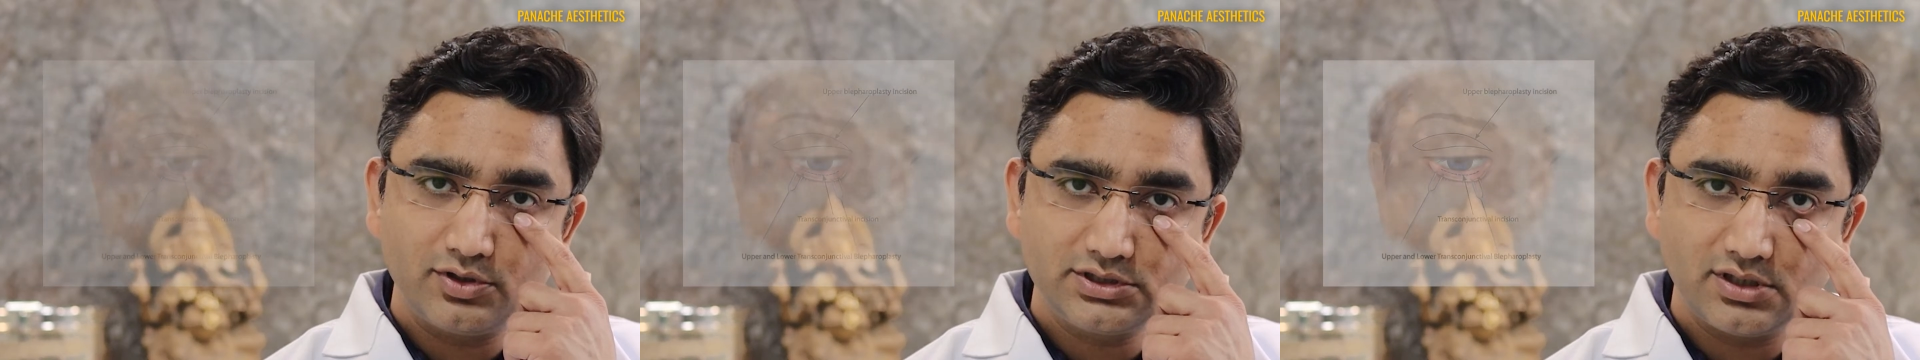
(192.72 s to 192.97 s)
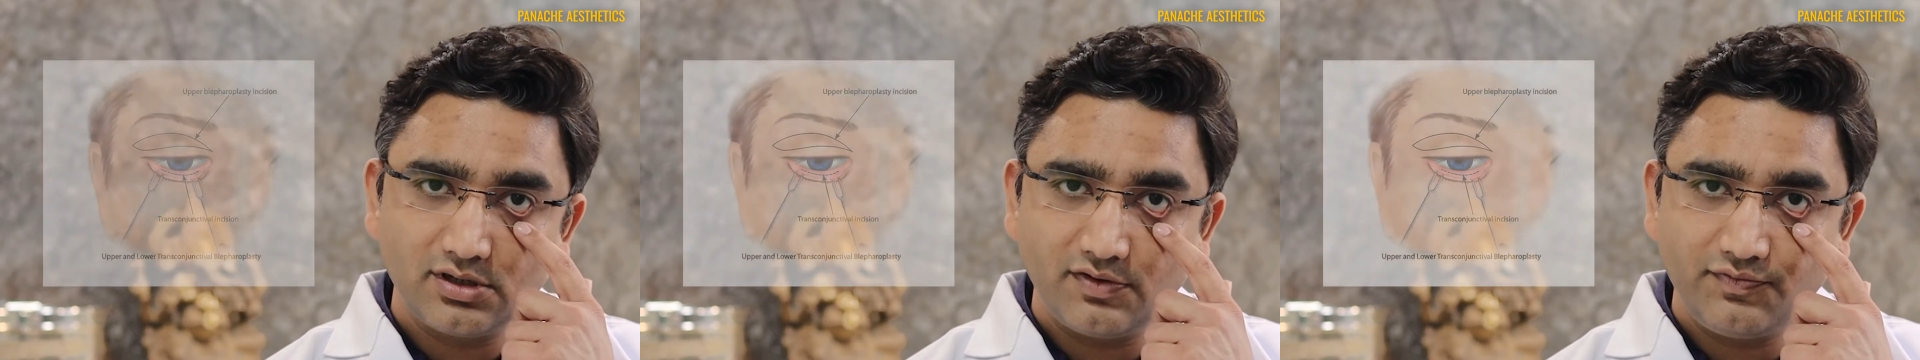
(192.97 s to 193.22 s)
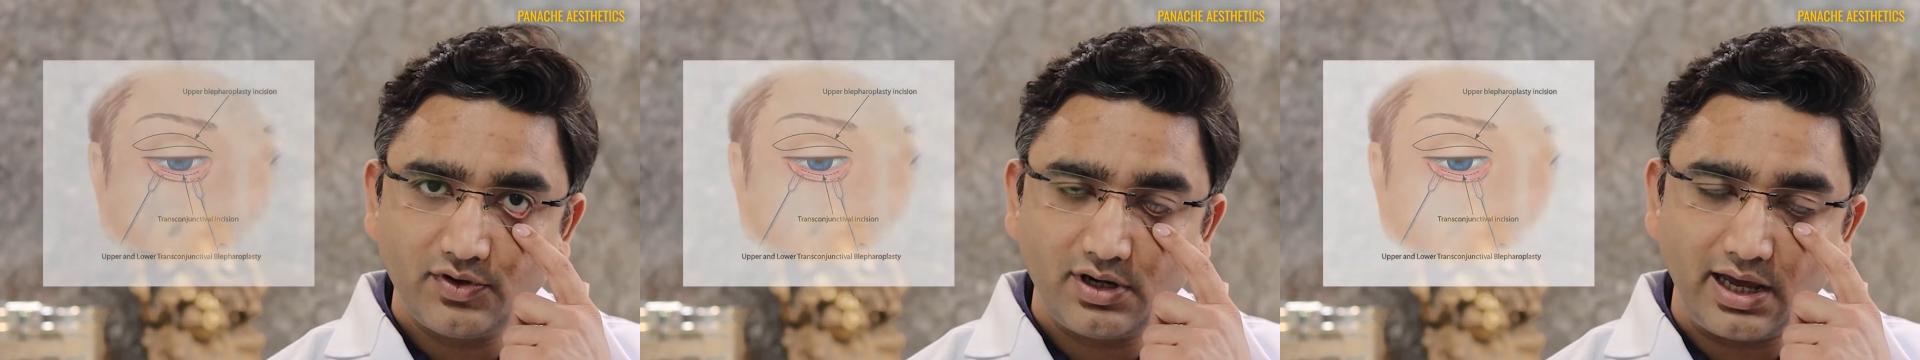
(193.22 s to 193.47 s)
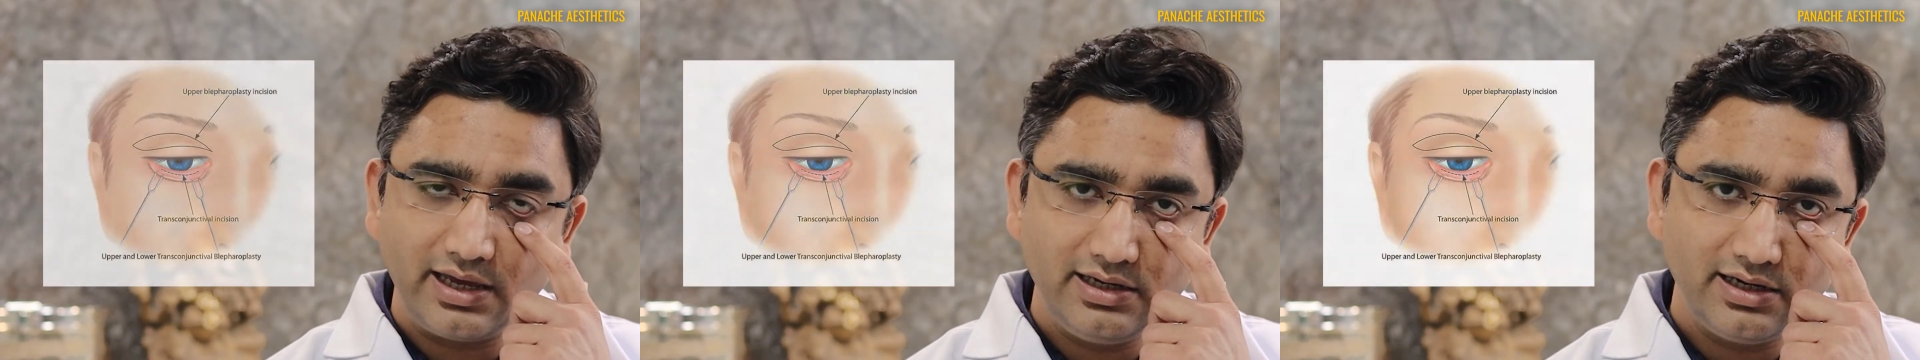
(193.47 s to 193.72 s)
portion of
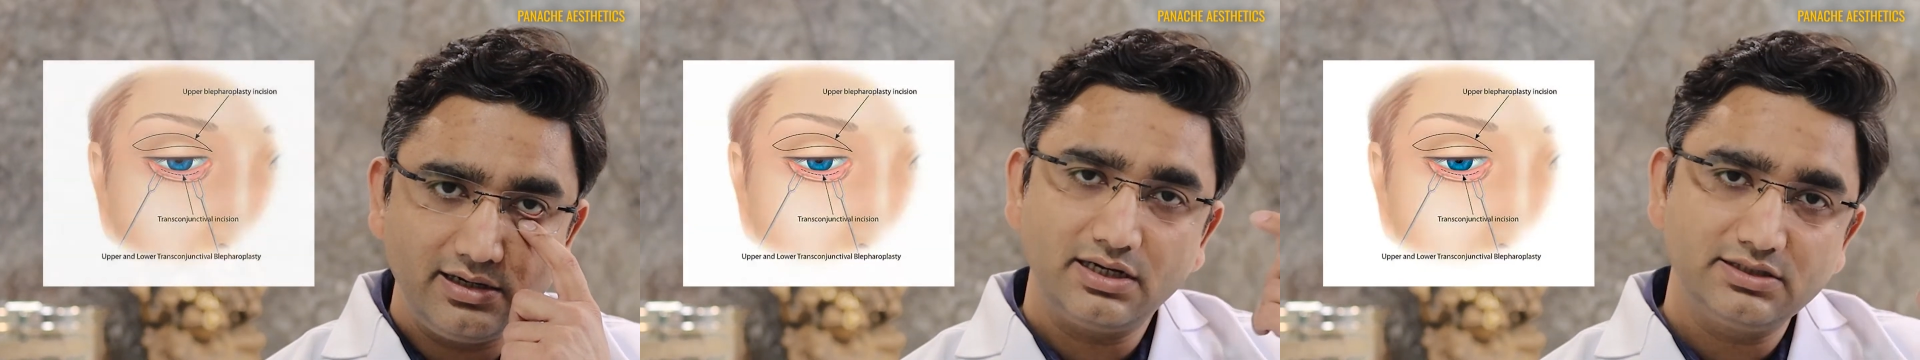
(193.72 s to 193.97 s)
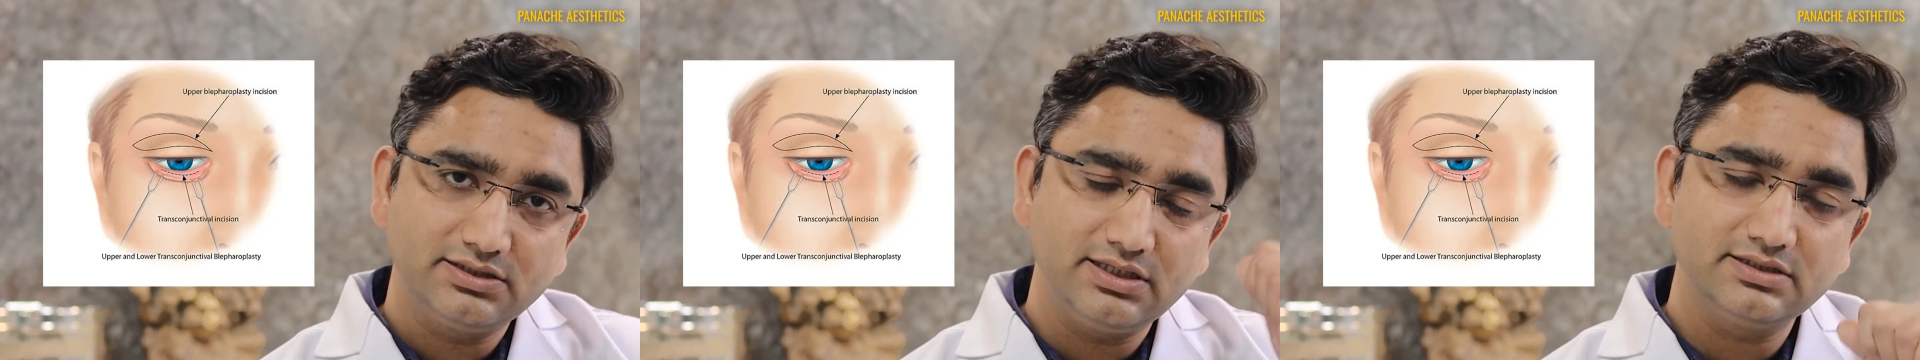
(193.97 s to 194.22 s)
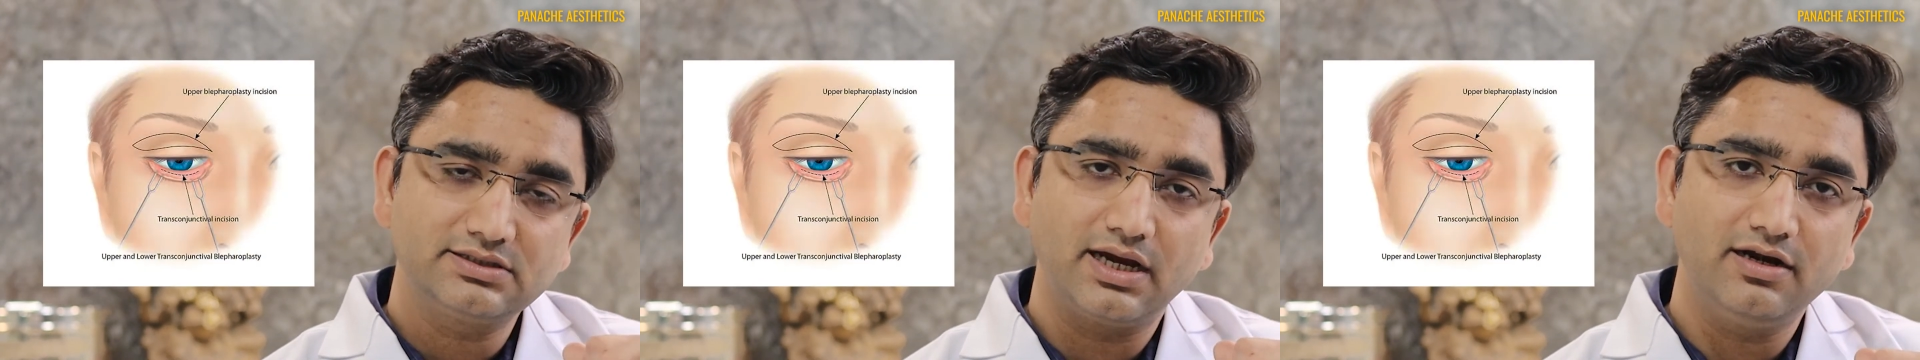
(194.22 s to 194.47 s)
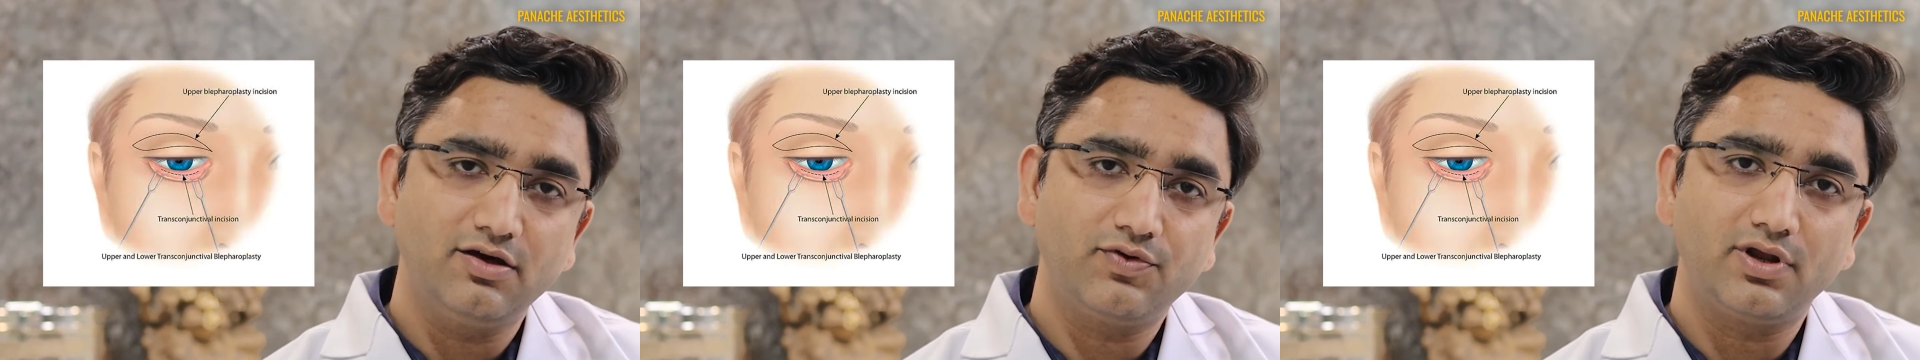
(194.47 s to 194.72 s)
your eyelid, that is the
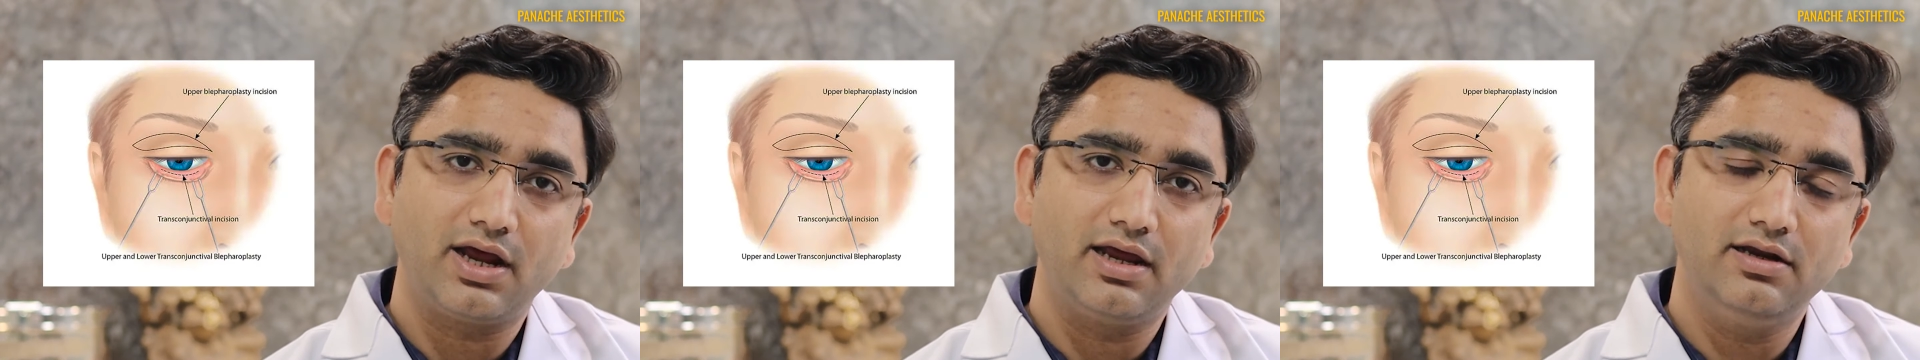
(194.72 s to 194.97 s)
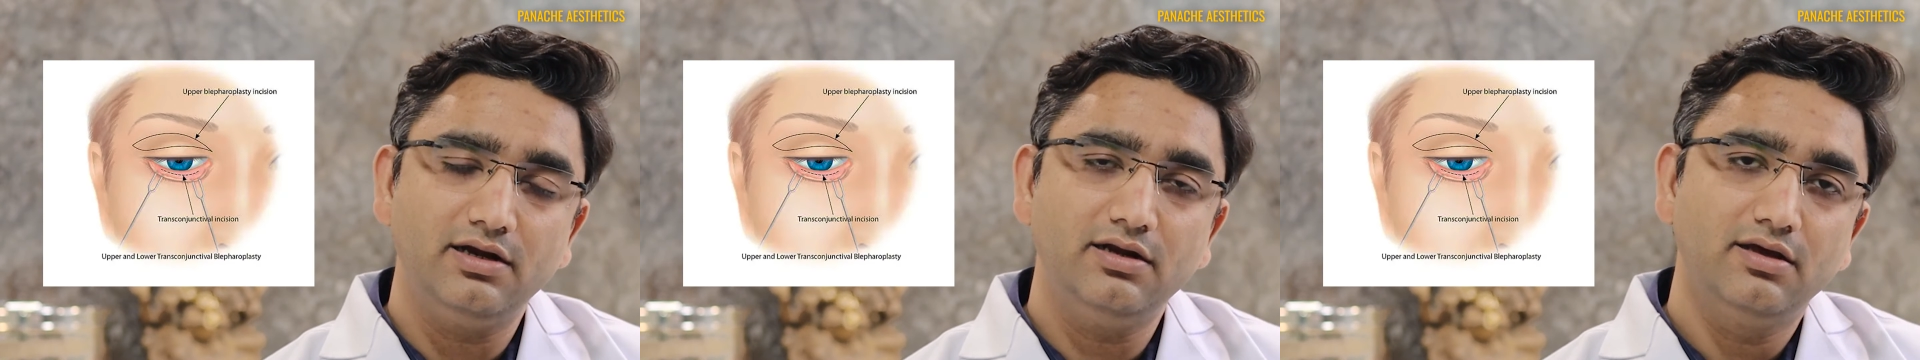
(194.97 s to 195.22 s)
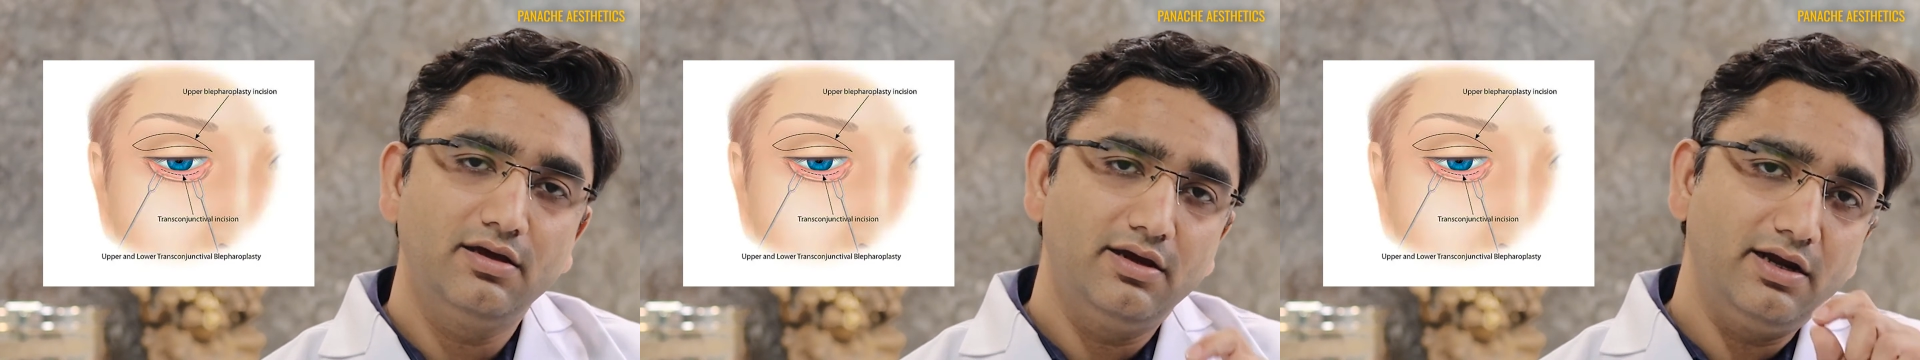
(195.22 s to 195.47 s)
inside of your eyelid,